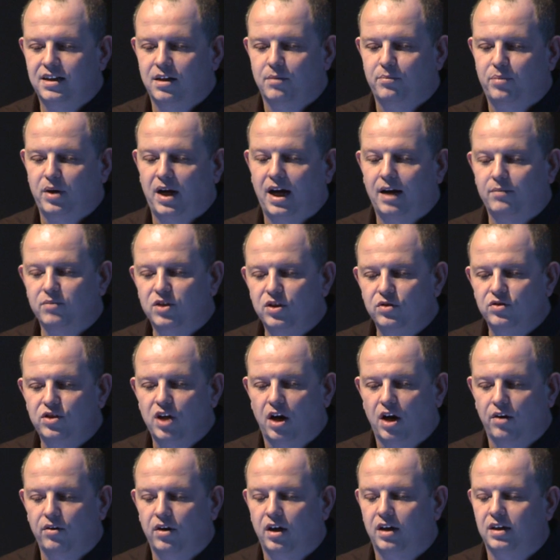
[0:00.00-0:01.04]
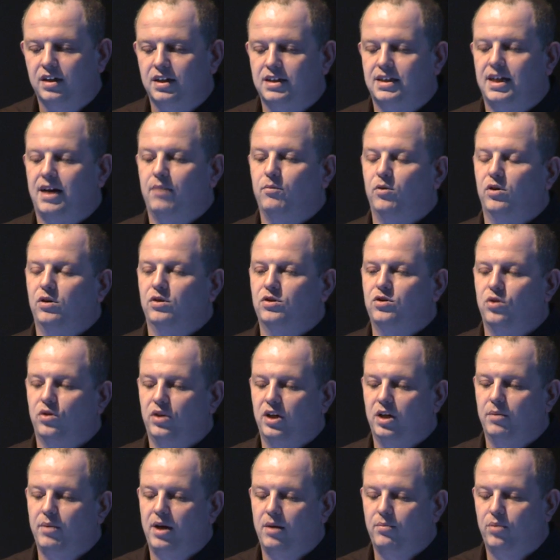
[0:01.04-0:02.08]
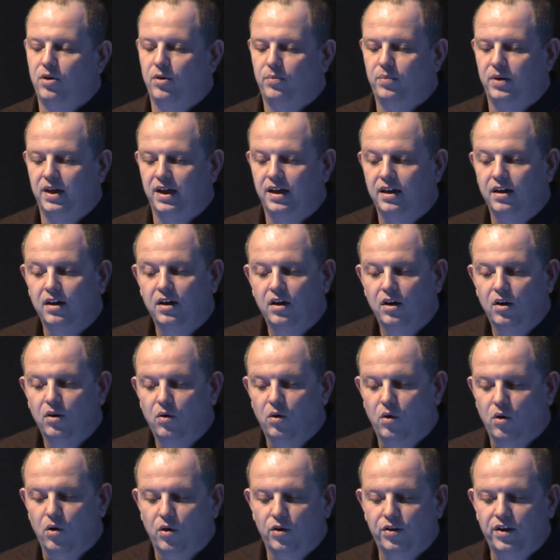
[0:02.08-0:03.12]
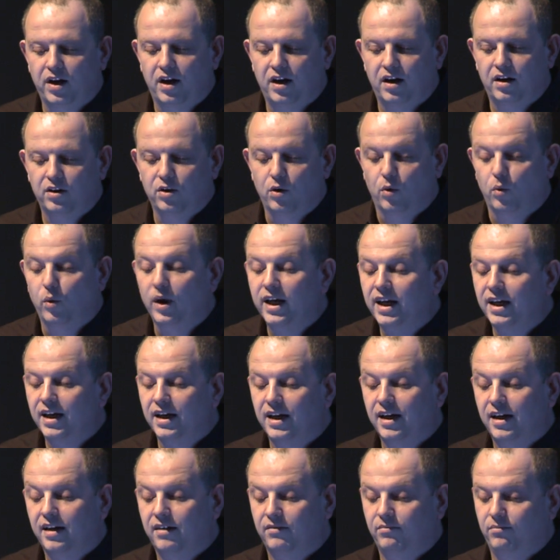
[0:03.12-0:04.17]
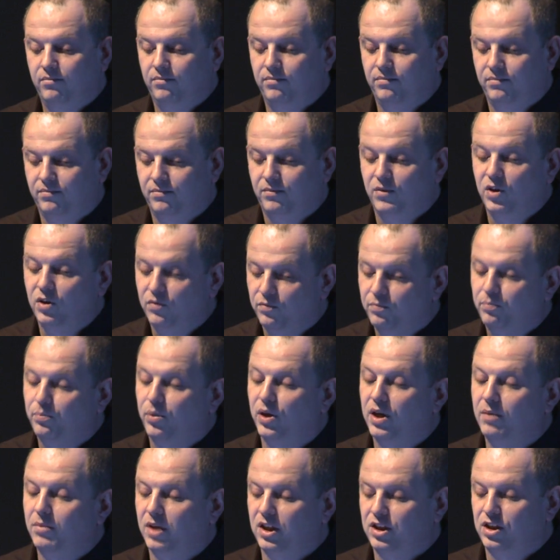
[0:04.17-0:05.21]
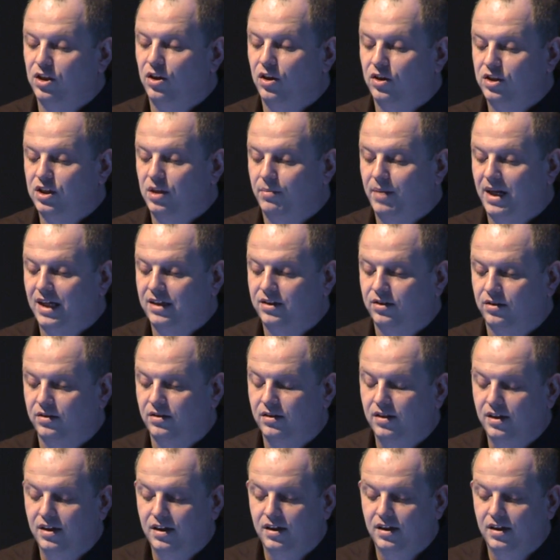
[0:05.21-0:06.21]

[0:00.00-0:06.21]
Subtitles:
that perhaps you don't understand what you're talking about properly, or that you're winging it, you've pretty much lost the battle.